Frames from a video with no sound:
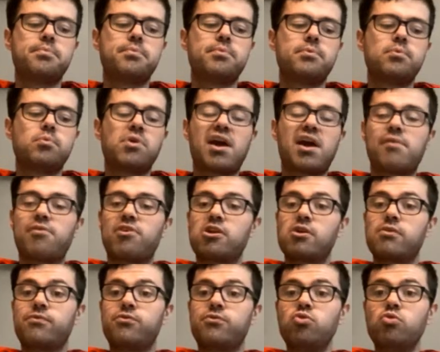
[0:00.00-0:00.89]
we have had
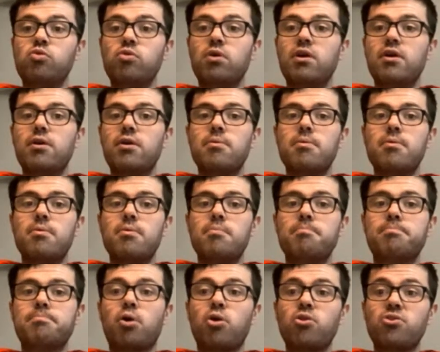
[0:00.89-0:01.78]
a few
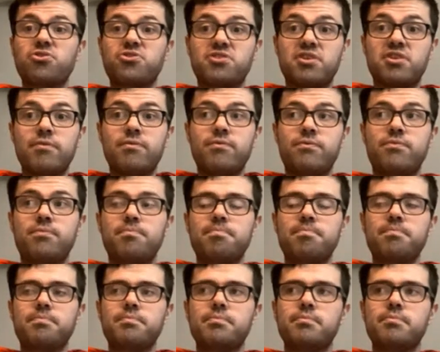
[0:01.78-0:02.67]
positive,
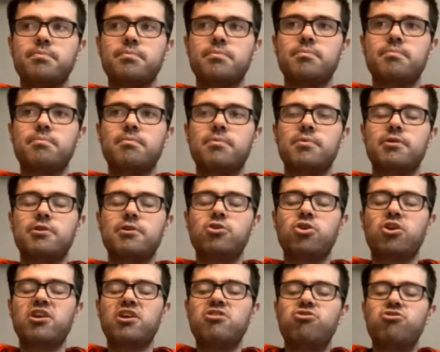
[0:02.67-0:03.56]

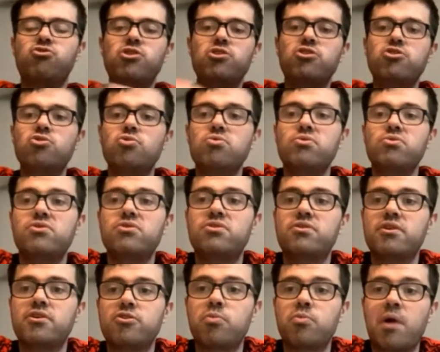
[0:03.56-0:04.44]
injury
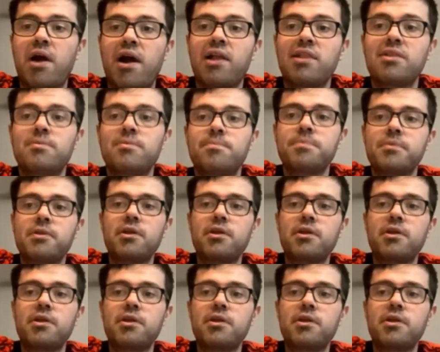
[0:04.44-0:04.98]
news as well,